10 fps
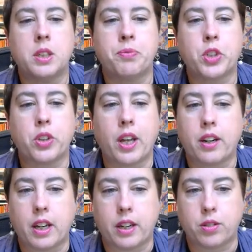So that
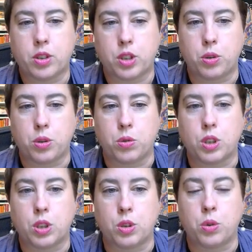allows you
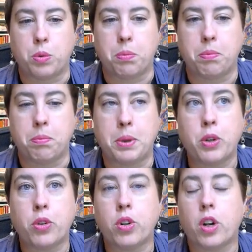to
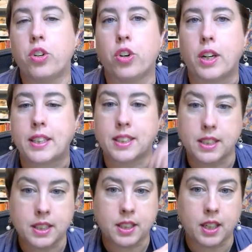build on your
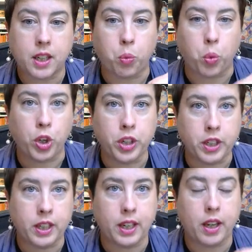existing work.